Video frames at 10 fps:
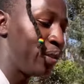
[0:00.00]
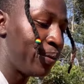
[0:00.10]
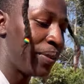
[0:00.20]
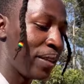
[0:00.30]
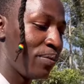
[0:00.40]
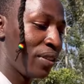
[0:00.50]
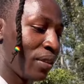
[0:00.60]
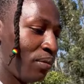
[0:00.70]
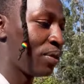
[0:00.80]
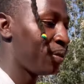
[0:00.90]
off camera
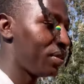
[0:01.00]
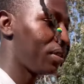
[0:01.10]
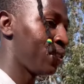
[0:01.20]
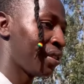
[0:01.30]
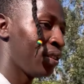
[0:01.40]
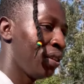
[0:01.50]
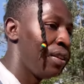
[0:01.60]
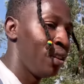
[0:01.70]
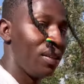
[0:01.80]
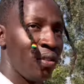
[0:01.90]
because
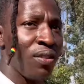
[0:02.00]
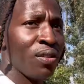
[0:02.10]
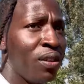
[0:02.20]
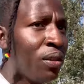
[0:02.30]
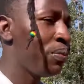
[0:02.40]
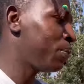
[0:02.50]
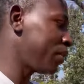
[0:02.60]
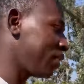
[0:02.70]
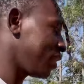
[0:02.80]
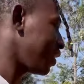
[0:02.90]
not all people,
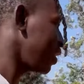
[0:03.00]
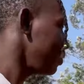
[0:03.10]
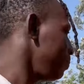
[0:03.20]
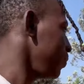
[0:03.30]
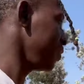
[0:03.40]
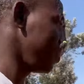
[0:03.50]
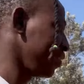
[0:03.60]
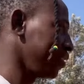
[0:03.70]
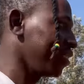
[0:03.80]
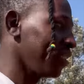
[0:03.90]
they are happy.
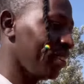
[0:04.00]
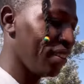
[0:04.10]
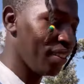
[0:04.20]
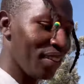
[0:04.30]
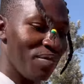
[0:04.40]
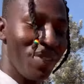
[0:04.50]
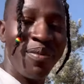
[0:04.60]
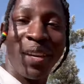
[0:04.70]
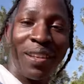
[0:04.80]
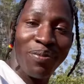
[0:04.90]

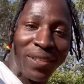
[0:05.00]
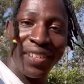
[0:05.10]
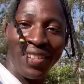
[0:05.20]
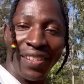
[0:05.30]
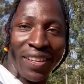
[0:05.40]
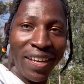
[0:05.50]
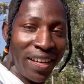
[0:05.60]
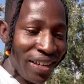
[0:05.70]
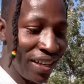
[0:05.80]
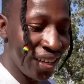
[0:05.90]
Maybe I'll be
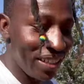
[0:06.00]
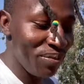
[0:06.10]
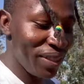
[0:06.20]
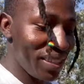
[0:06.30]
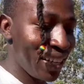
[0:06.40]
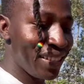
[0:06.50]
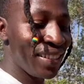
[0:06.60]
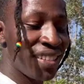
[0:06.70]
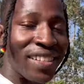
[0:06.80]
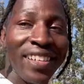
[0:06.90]
starting
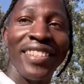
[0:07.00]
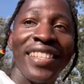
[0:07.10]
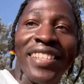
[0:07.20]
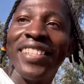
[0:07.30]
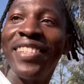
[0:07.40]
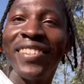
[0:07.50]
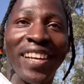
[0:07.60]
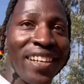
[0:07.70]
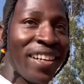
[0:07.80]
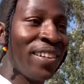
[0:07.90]
sealing the deal
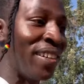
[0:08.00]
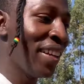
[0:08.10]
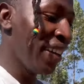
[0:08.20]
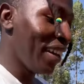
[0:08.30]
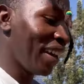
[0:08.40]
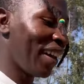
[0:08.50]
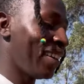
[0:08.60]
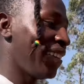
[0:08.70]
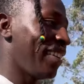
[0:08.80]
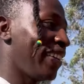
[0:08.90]
right now.
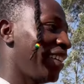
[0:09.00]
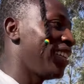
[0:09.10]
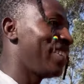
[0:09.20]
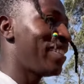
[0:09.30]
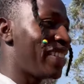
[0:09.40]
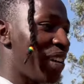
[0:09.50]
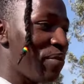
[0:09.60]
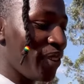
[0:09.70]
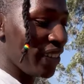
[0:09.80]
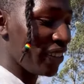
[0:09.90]
And
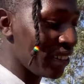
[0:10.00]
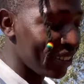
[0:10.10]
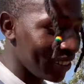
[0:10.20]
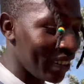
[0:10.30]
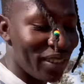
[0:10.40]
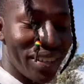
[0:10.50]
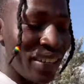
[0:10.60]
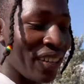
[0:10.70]
someone... Okay,